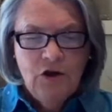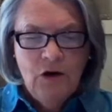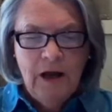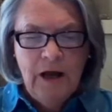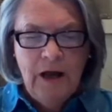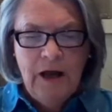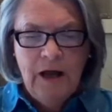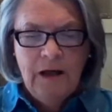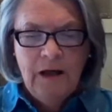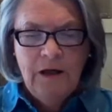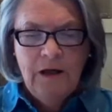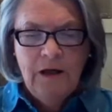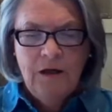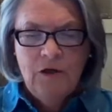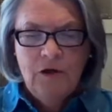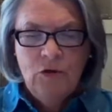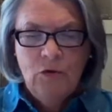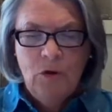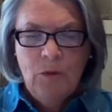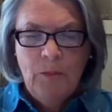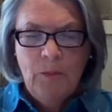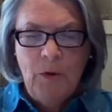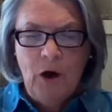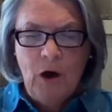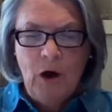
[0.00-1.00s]
her hand into
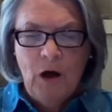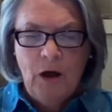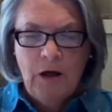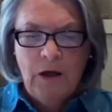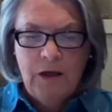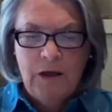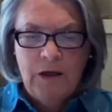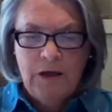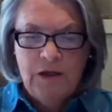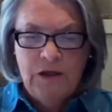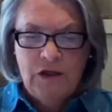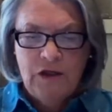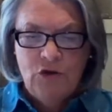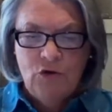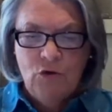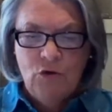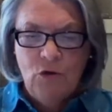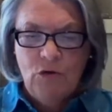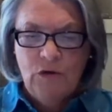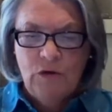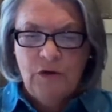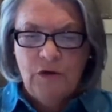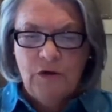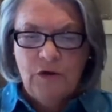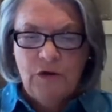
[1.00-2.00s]
her pocket, and
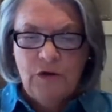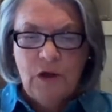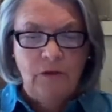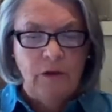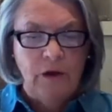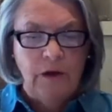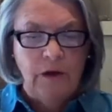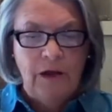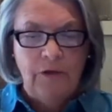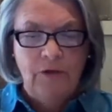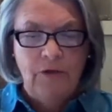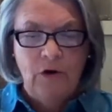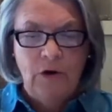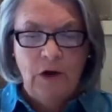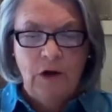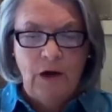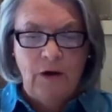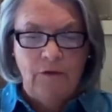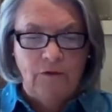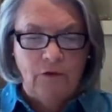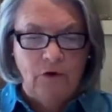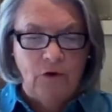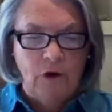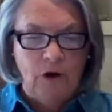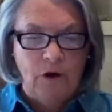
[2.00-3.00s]
stroked the leather
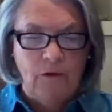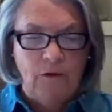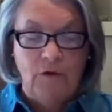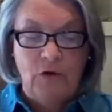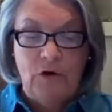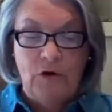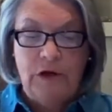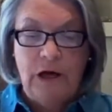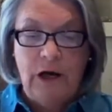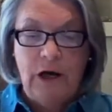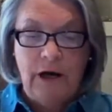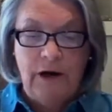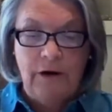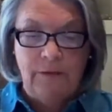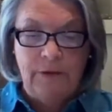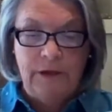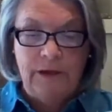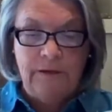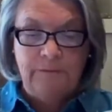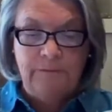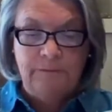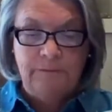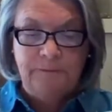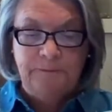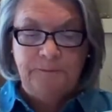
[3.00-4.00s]
cover of her
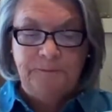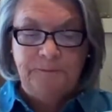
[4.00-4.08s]
diary.